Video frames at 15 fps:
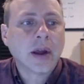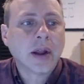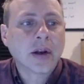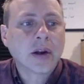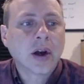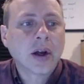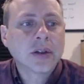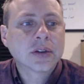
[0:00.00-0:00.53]

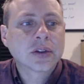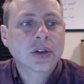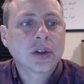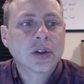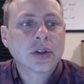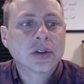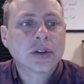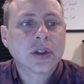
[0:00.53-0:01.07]

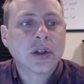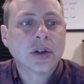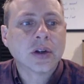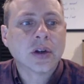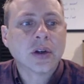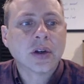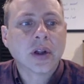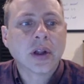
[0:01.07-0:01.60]
concerts
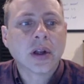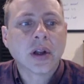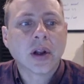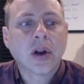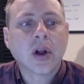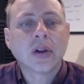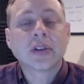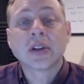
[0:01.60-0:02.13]
and
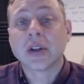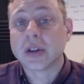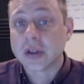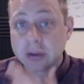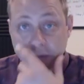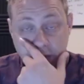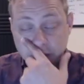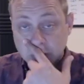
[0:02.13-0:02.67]
all this
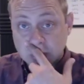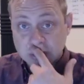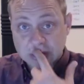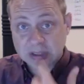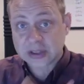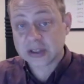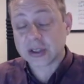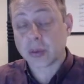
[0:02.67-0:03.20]
other
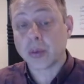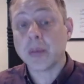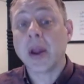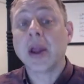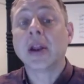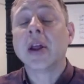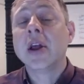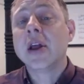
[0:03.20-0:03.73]
decisions that were
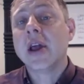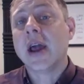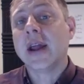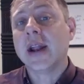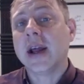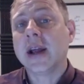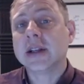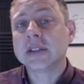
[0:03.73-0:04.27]
made. And
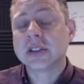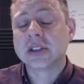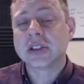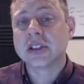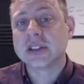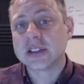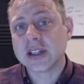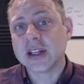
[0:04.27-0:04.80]
as the
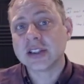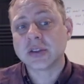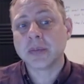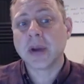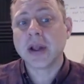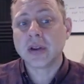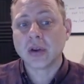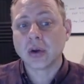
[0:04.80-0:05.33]
states
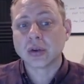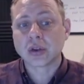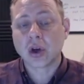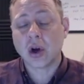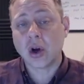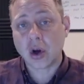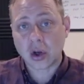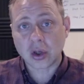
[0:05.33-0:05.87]
made those
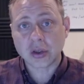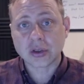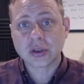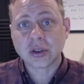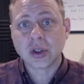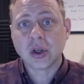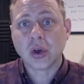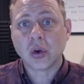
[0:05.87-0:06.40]
calls,
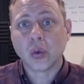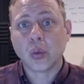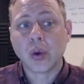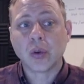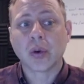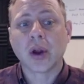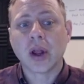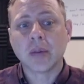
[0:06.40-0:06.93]
we
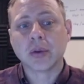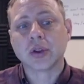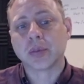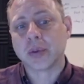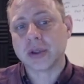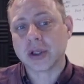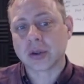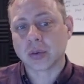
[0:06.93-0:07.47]
were able to
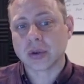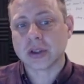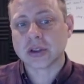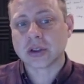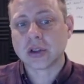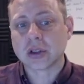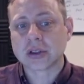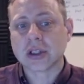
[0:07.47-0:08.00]
predict what
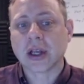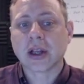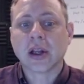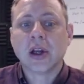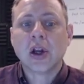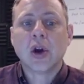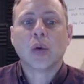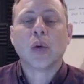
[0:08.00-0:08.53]
this looks like.
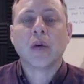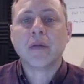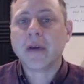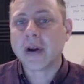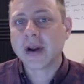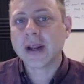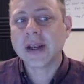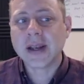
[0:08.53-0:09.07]
Well,
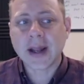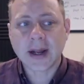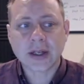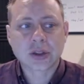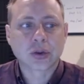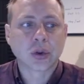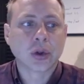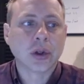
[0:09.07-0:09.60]
very
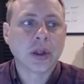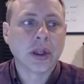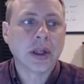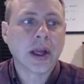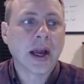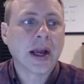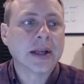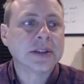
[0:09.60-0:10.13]

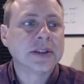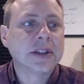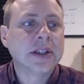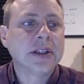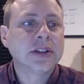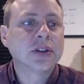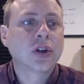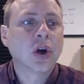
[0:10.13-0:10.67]
naturally, as
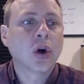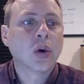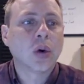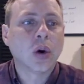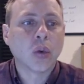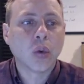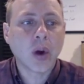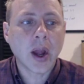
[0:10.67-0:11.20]
these go
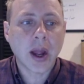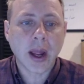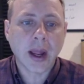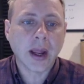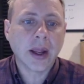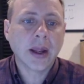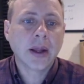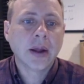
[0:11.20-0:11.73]

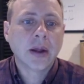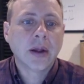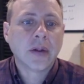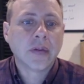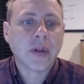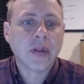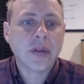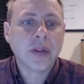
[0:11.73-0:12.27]
away,
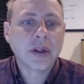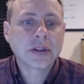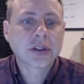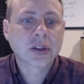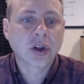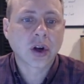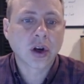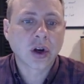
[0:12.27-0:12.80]
then this
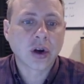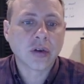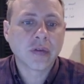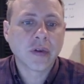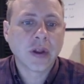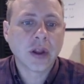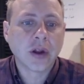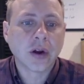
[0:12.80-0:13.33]
curve
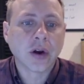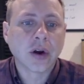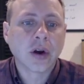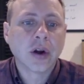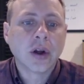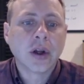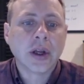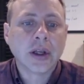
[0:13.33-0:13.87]

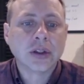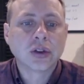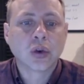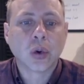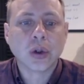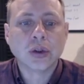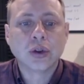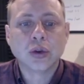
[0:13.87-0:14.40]
here is
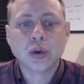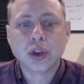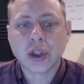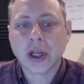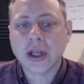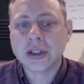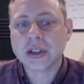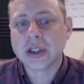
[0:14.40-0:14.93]
going to
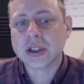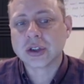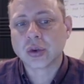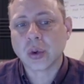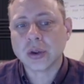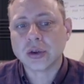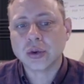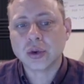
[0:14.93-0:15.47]
change and it's
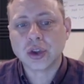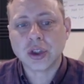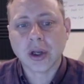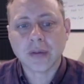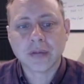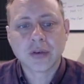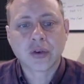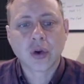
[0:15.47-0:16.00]
going to
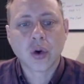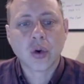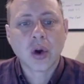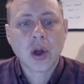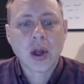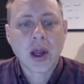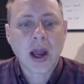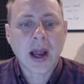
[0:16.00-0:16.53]
shift. So
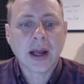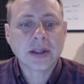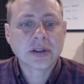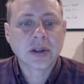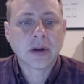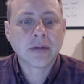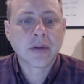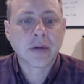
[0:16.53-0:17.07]
as
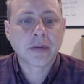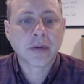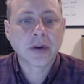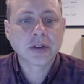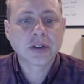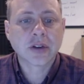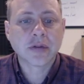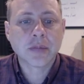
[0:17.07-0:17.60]
of the
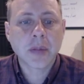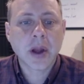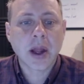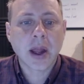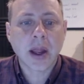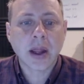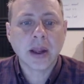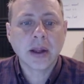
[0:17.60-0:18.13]
1st of
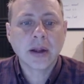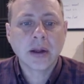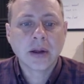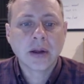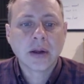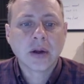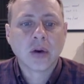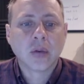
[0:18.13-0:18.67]
May,
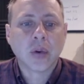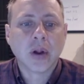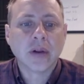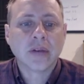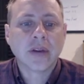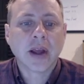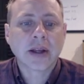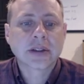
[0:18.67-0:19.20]
when
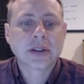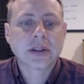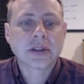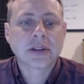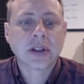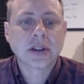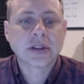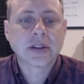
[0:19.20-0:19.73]
Texas
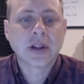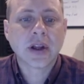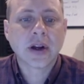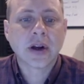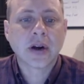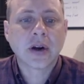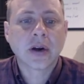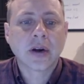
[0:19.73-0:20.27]
does
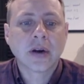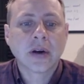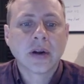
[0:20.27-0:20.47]
their